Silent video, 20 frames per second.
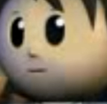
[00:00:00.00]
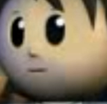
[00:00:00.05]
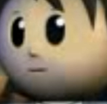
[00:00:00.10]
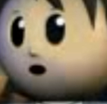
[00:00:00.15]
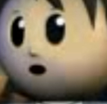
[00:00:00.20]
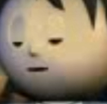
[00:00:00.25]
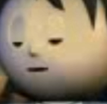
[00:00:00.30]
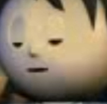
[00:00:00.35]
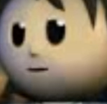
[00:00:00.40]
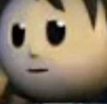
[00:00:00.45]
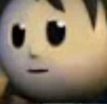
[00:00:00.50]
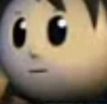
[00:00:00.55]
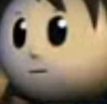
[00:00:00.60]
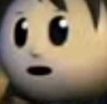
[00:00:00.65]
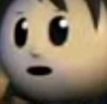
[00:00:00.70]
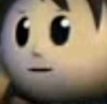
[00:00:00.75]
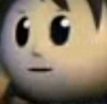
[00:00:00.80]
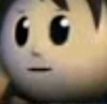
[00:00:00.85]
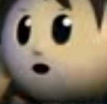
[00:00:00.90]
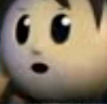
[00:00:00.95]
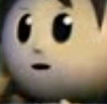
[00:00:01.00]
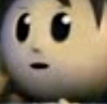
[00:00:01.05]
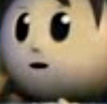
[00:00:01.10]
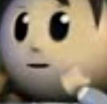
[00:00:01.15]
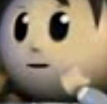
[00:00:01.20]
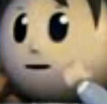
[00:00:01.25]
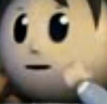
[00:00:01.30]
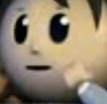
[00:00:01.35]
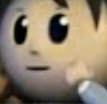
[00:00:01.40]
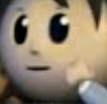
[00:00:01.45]
Well, I got one
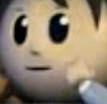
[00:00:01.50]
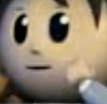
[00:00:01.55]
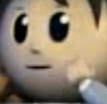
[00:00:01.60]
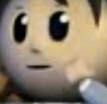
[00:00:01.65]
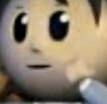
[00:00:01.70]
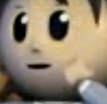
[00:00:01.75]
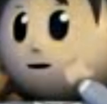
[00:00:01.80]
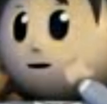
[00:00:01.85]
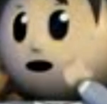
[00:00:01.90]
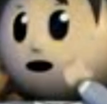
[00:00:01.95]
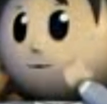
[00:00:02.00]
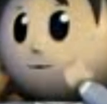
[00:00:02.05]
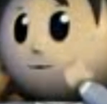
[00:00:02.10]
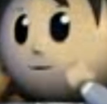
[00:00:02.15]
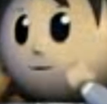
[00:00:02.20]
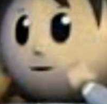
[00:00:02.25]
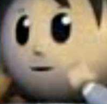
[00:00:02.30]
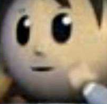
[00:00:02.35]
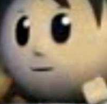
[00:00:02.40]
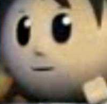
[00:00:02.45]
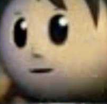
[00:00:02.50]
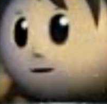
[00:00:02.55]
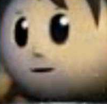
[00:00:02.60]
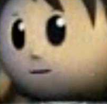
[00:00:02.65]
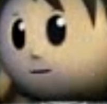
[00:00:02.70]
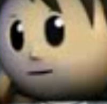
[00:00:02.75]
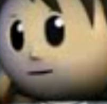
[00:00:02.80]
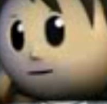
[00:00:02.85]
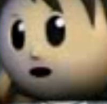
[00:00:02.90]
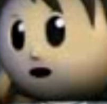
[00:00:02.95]
deck of bicycle playing
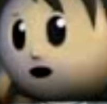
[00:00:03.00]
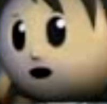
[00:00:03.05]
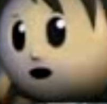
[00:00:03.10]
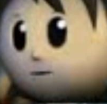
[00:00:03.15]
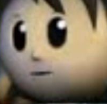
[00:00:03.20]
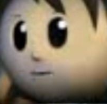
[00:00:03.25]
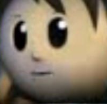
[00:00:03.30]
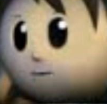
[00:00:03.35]
cards.